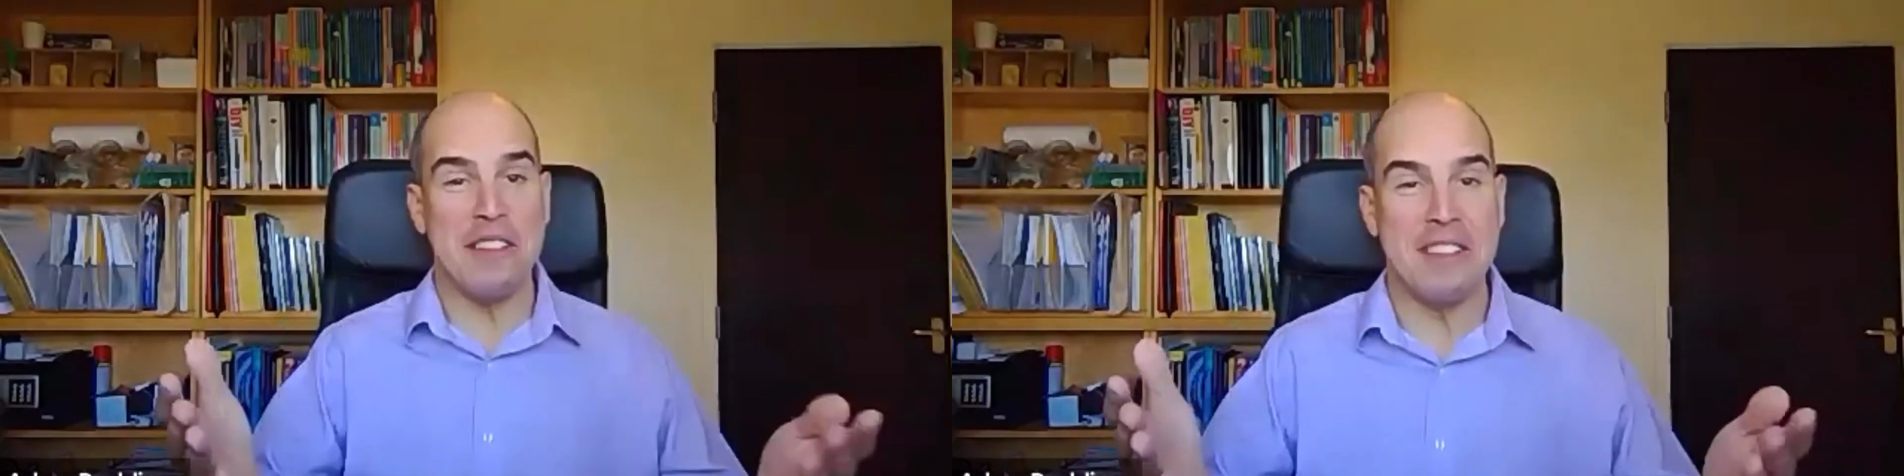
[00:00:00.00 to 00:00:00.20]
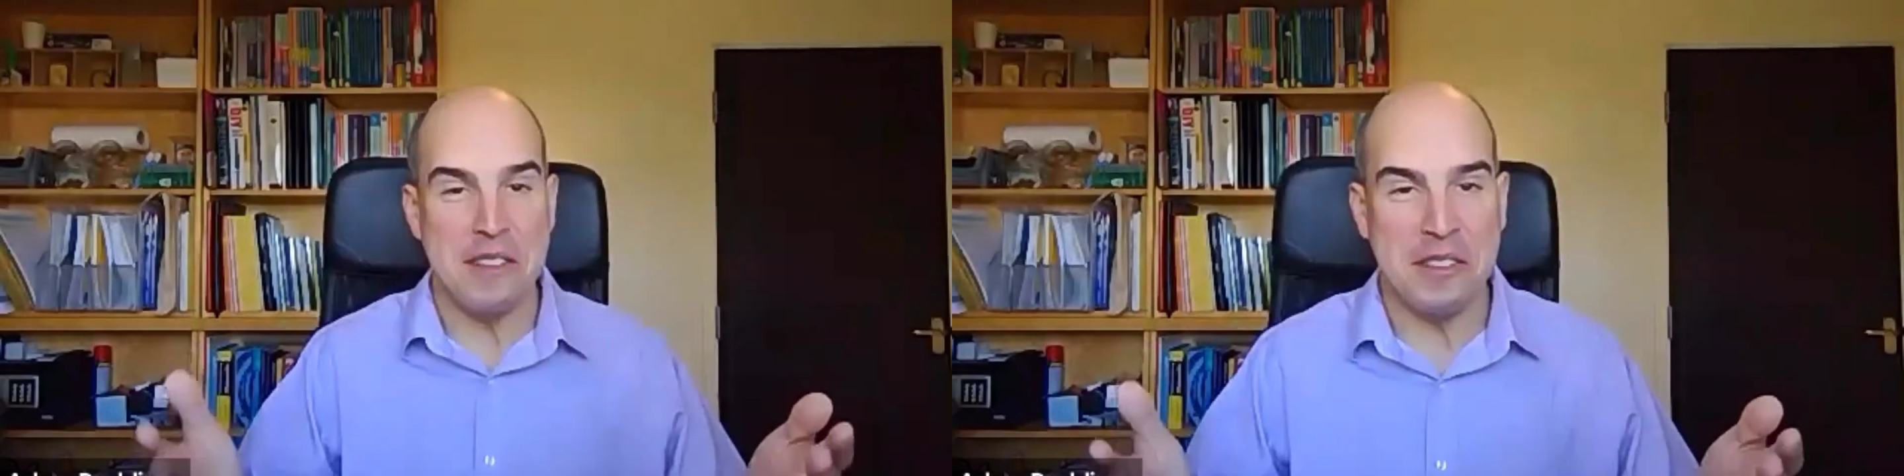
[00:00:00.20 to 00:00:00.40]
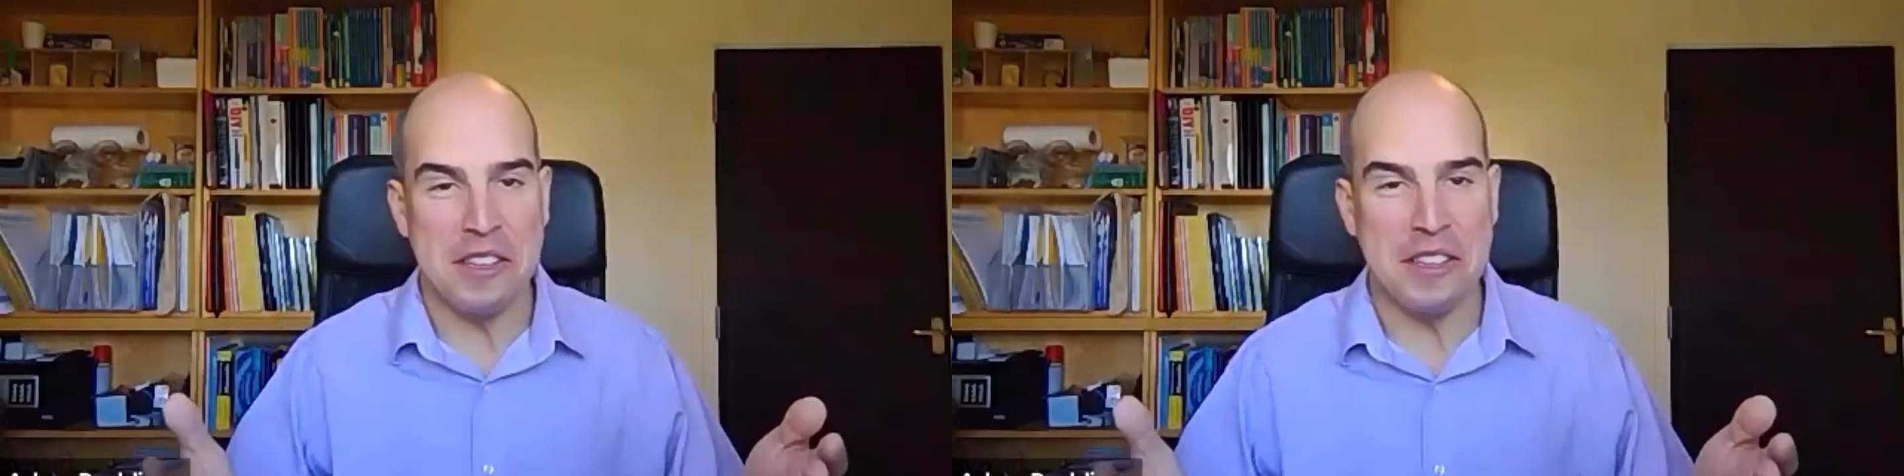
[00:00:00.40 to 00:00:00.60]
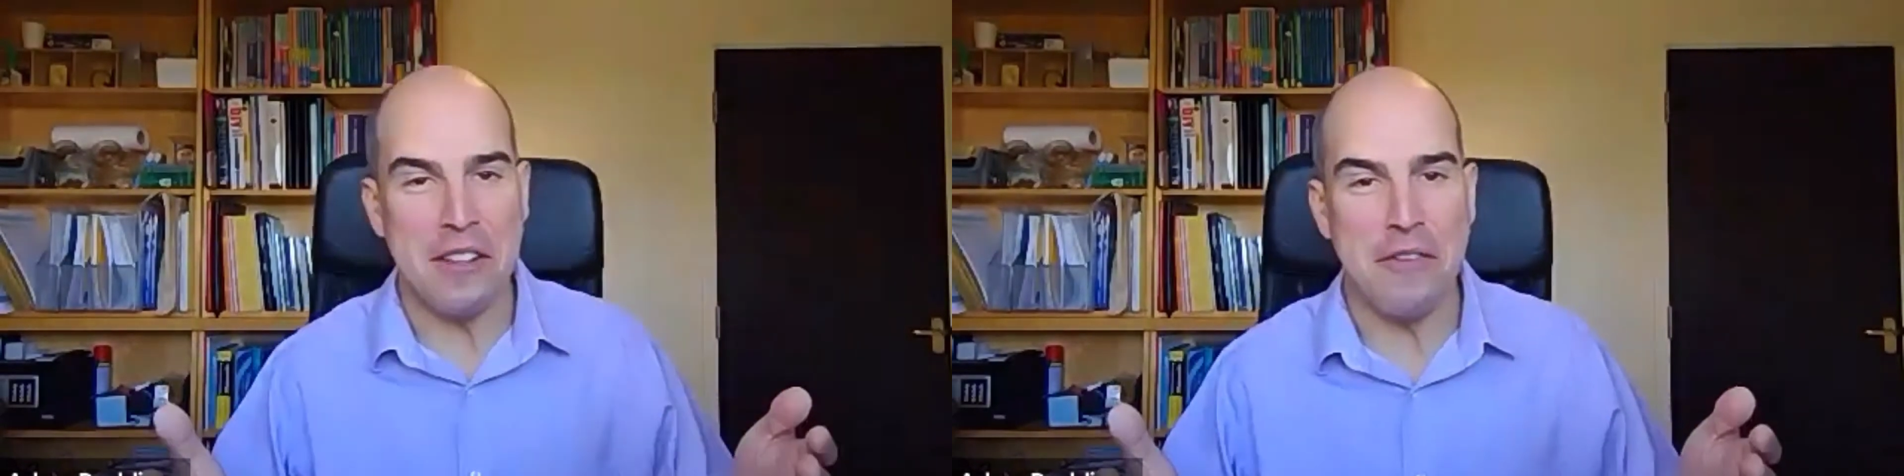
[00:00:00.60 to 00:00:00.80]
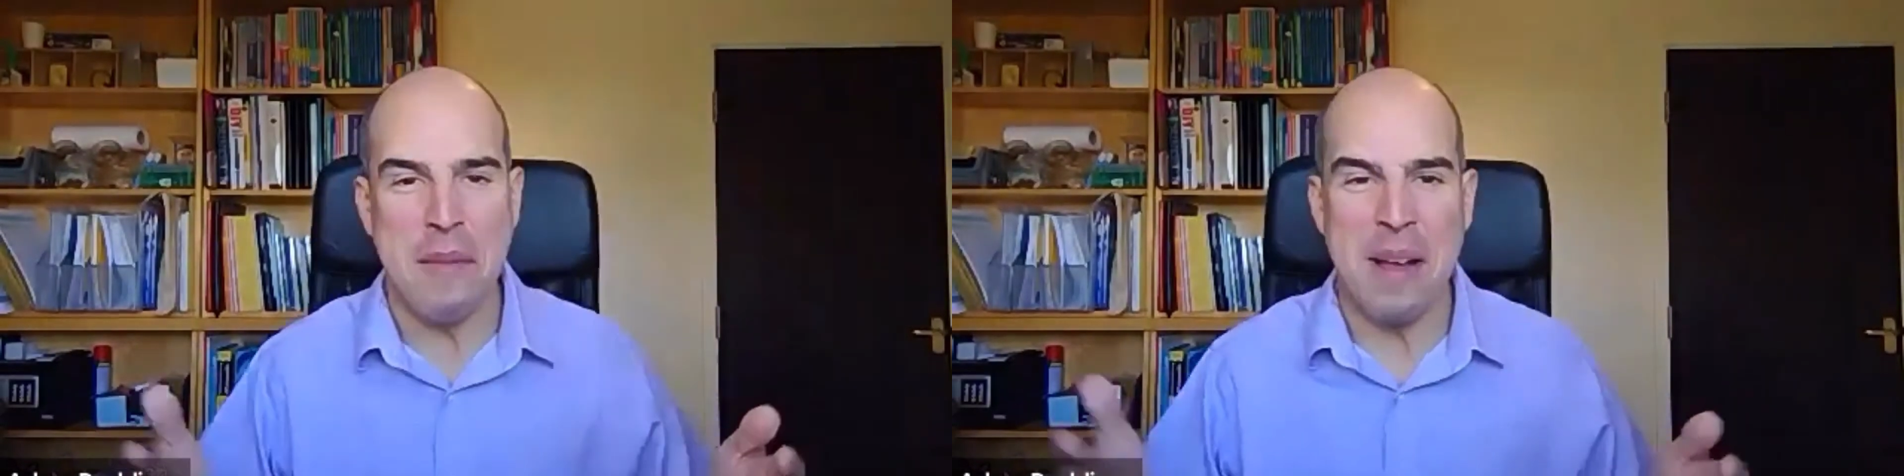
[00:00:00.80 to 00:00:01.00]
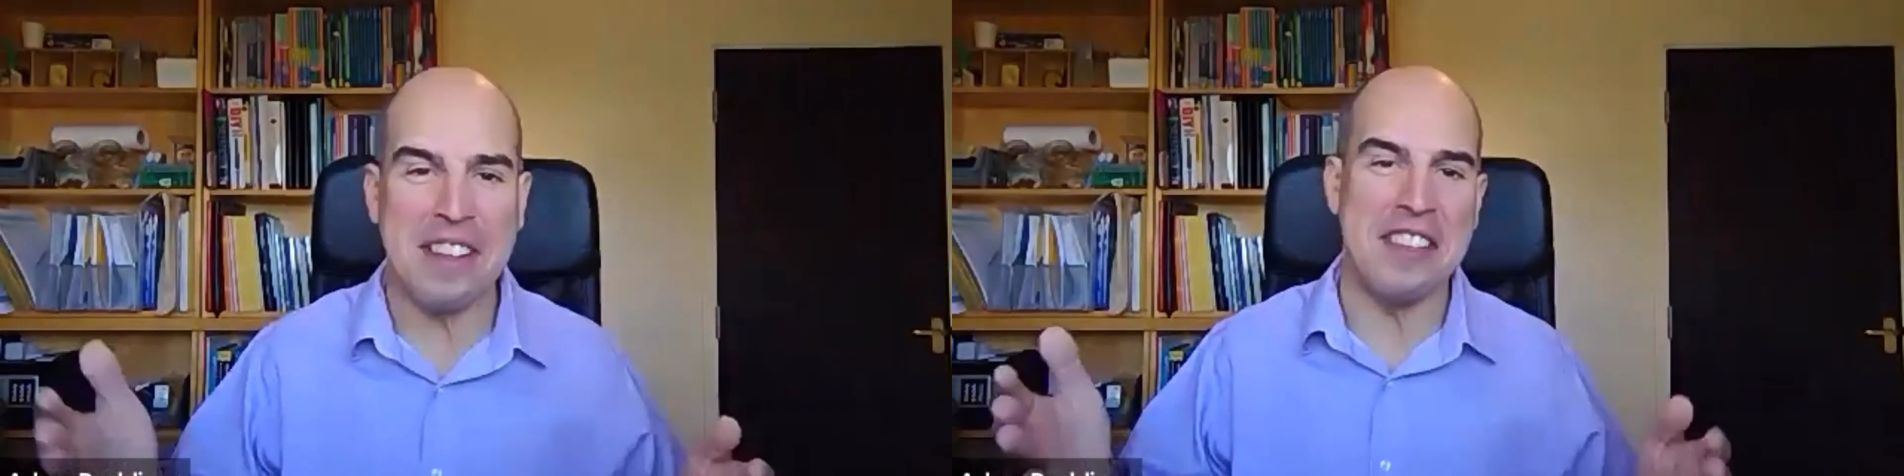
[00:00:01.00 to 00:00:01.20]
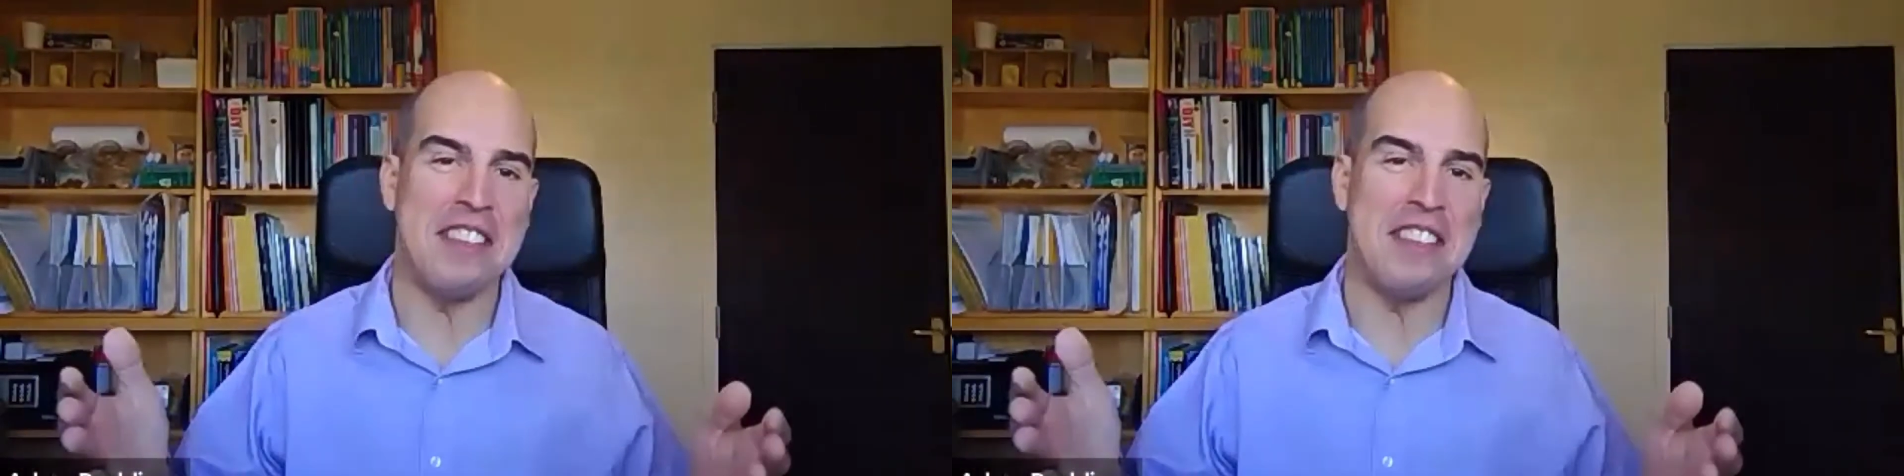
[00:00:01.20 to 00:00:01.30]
yourself from Axcis,